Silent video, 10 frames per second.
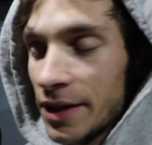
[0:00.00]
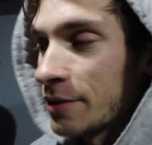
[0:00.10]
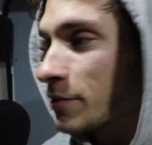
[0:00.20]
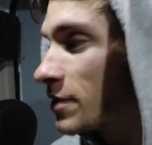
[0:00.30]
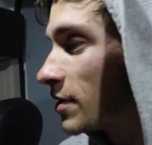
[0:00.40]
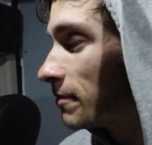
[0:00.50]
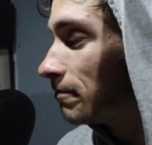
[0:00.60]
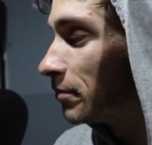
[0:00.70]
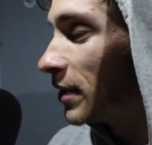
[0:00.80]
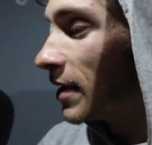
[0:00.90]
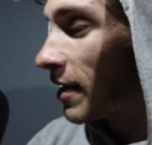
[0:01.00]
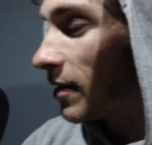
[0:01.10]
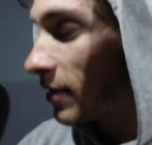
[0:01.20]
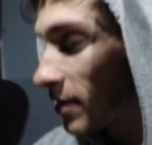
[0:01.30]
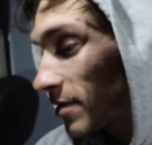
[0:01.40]
Yeah, we'll see. But I
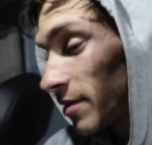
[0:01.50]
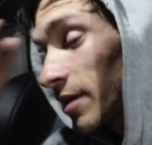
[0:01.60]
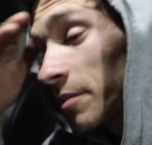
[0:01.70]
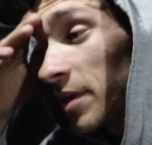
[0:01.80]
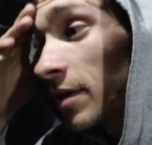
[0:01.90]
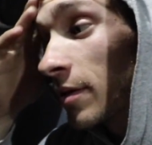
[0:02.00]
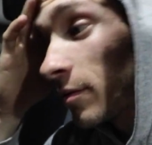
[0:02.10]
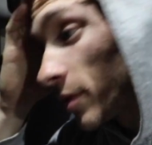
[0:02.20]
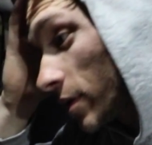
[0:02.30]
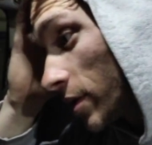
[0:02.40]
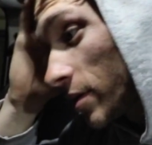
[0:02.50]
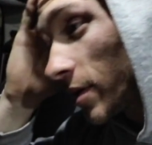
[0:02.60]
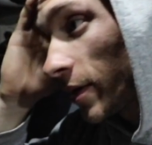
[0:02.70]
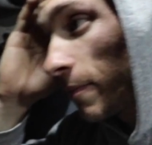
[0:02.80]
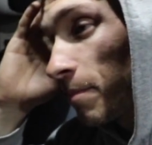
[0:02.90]
think this is gonna be another one of these
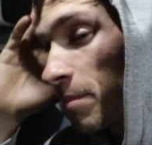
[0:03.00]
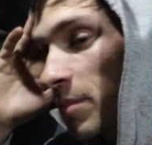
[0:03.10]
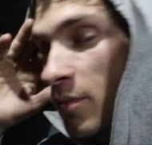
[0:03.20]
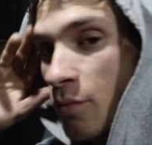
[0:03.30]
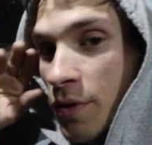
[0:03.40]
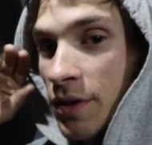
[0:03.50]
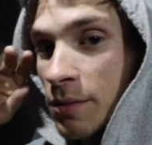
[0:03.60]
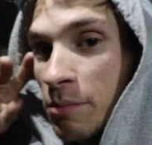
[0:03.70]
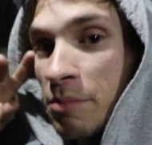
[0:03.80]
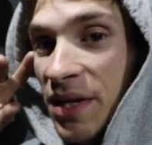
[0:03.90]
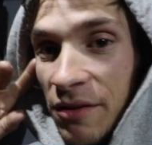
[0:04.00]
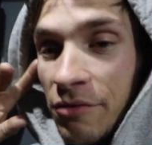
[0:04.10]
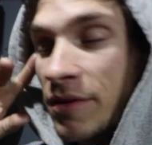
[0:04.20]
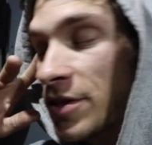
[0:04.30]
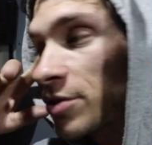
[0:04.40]
like really big
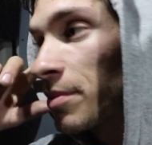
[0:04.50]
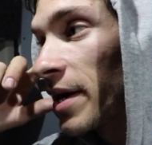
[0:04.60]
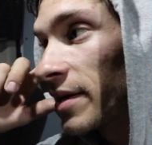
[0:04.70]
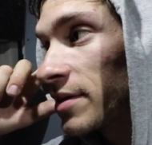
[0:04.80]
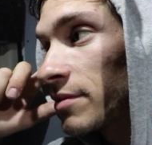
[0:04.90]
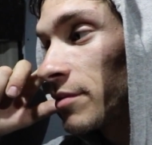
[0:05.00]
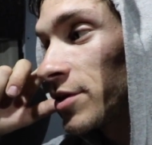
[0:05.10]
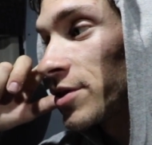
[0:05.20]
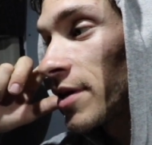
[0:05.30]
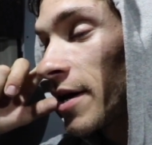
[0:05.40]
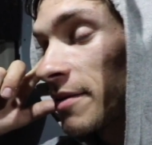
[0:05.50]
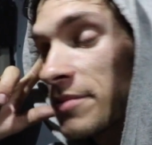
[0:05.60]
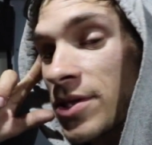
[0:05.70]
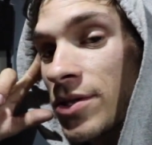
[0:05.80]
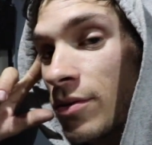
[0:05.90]
fish spots, which
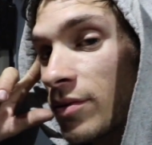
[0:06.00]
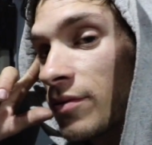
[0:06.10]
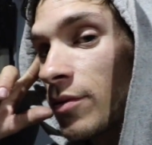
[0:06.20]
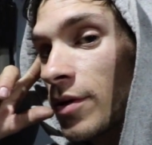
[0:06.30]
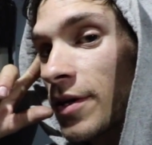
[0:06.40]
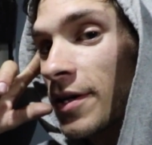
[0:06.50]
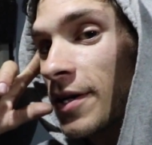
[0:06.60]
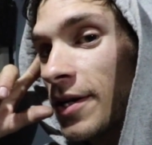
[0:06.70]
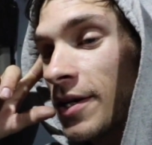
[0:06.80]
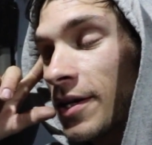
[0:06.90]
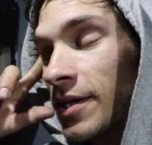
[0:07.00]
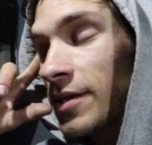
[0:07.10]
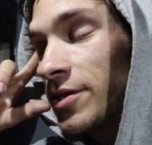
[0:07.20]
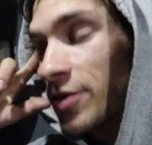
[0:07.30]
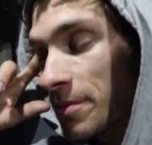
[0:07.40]
I'm stoked for.
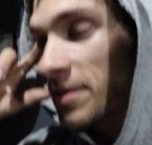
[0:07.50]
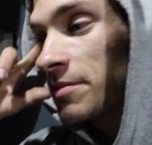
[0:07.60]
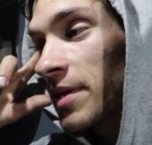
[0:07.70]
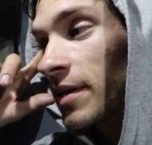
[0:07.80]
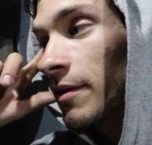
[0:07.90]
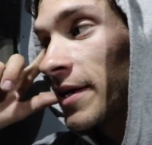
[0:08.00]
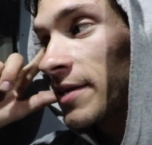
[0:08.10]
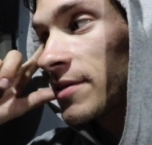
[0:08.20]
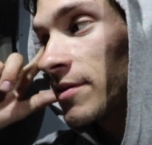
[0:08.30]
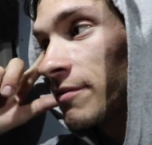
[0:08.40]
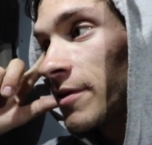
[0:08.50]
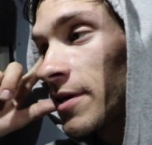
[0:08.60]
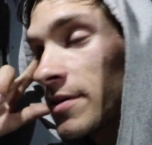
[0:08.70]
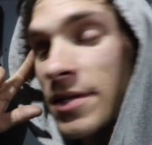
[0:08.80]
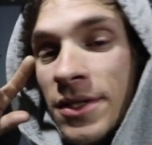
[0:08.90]
The trip has been great so
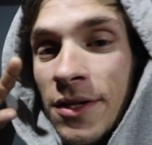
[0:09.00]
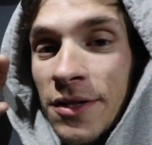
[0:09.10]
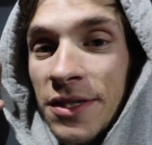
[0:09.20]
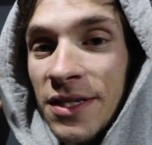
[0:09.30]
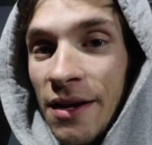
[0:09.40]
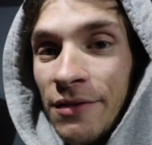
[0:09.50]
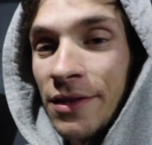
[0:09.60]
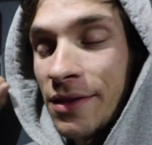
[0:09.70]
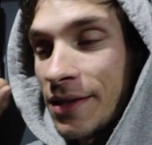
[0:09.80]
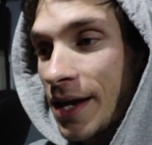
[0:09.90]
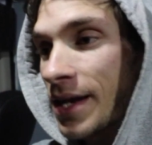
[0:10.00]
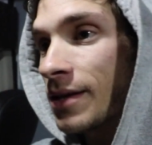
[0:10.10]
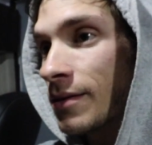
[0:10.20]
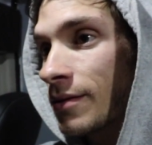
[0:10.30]
far. This is our 7th day.